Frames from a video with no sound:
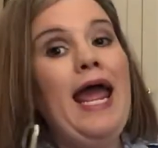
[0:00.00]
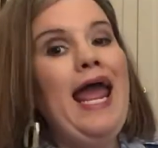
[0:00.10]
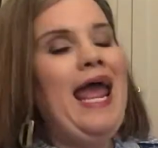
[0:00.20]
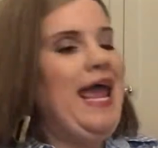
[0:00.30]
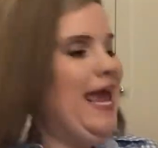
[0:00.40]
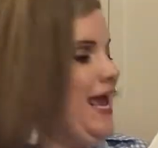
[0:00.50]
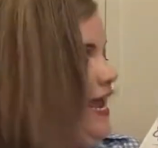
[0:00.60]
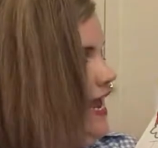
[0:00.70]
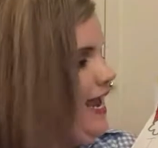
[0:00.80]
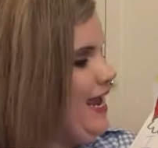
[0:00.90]

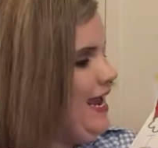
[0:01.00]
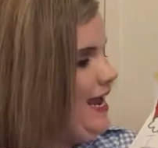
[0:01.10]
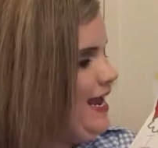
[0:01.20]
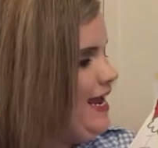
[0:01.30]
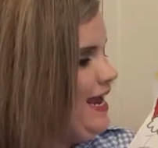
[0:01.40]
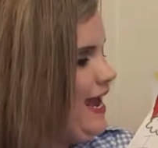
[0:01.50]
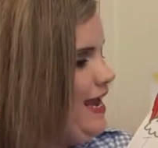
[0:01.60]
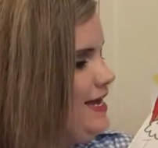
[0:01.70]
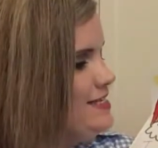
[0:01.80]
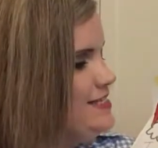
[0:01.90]
A
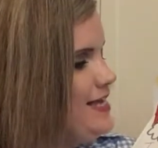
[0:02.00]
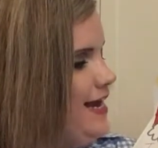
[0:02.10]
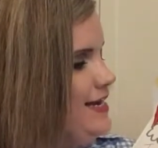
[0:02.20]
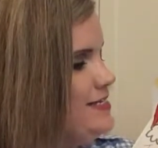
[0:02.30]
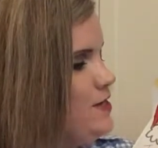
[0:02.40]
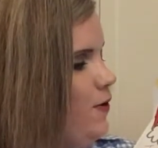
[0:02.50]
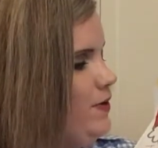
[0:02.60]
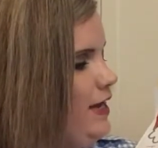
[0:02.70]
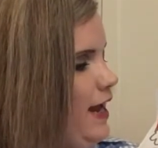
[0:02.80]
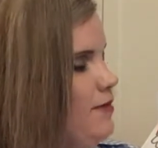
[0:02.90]
is saying its
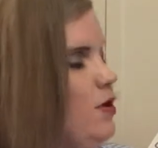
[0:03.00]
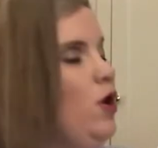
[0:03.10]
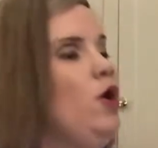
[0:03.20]
own name.